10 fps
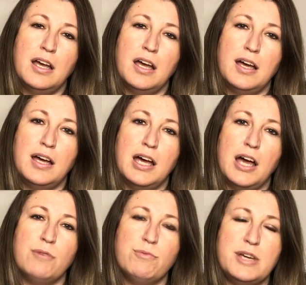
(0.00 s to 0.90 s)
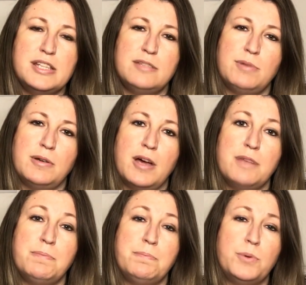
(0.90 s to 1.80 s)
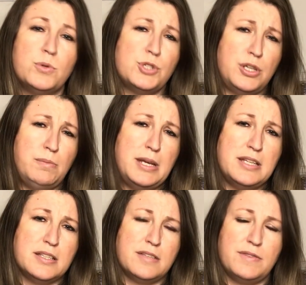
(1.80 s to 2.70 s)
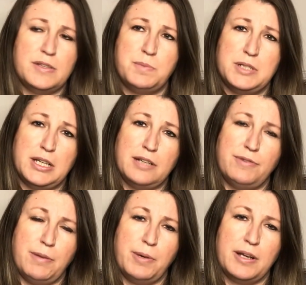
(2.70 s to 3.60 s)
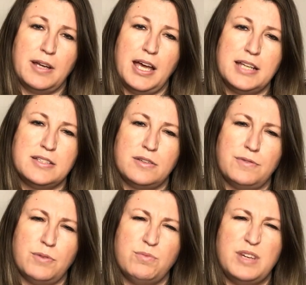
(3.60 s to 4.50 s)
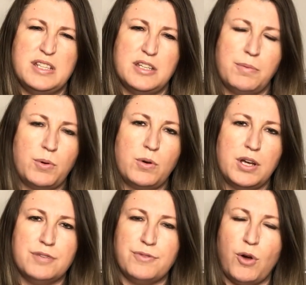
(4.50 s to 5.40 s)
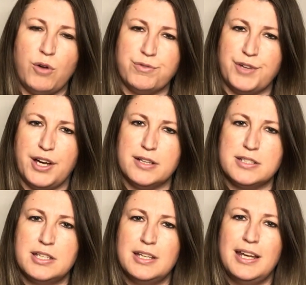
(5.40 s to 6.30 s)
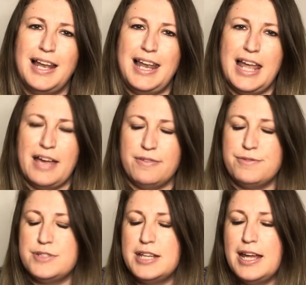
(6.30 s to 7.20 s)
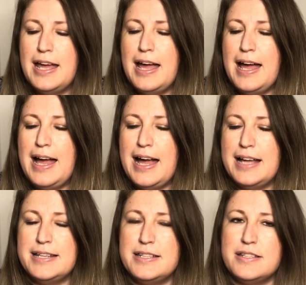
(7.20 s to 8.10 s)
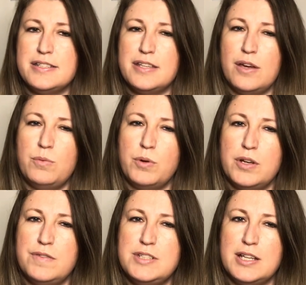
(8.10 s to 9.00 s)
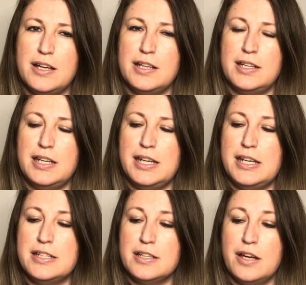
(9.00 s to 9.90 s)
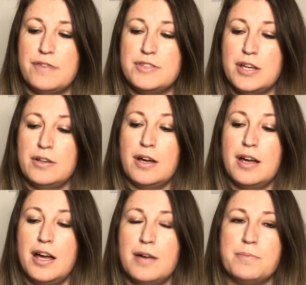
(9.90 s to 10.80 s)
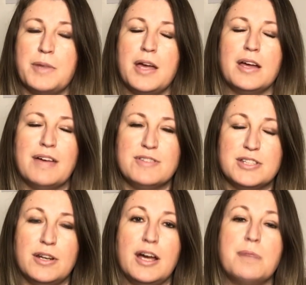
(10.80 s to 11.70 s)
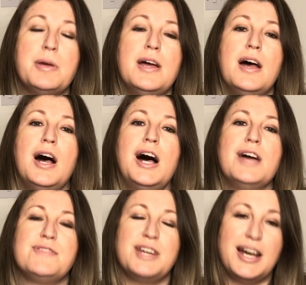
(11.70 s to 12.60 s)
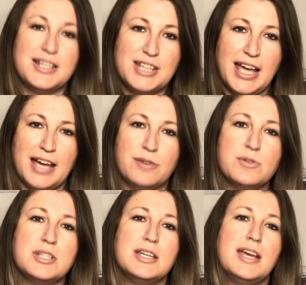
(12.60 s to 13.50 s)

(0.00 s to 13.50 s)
I bought 2 meters of this particular fabric, and I had sort of a reasonable kind of offcut left, and so what I've done is I've sewed up, I haven't sewn it up, I've cut out